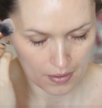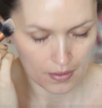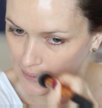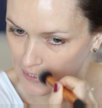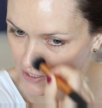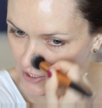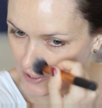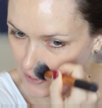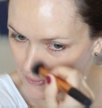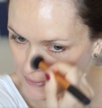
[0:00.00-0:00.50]

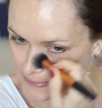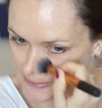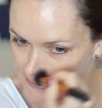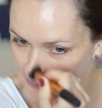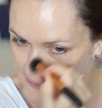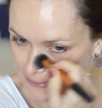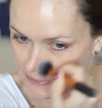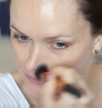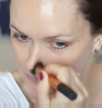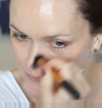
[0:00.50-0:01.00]
Like Sharon
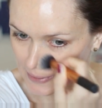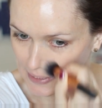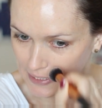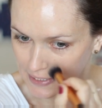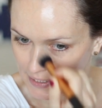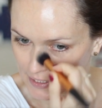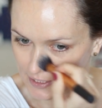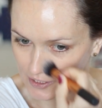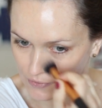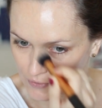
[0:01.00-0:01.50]
said, it's really
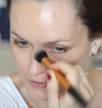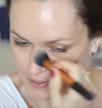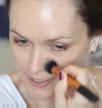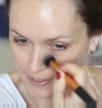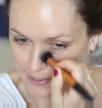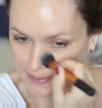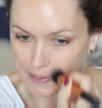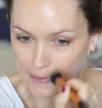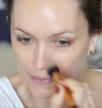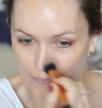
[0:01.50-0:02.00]
nice for
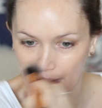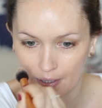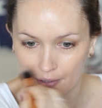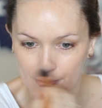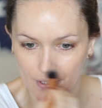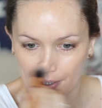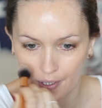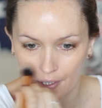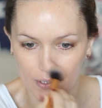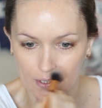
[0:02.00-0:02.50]
getting in
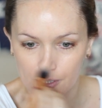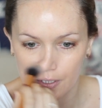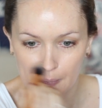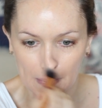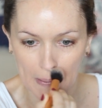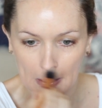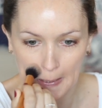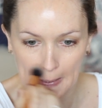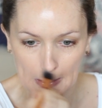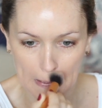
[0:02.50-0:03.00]
around the nose
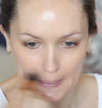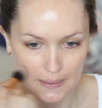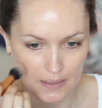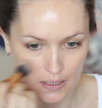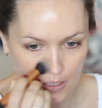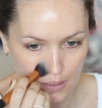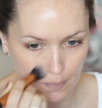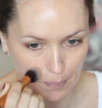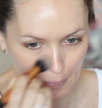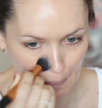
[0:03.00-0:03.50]
because it's a
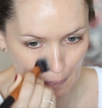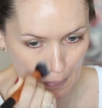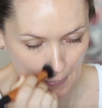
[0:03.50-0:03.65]
little bit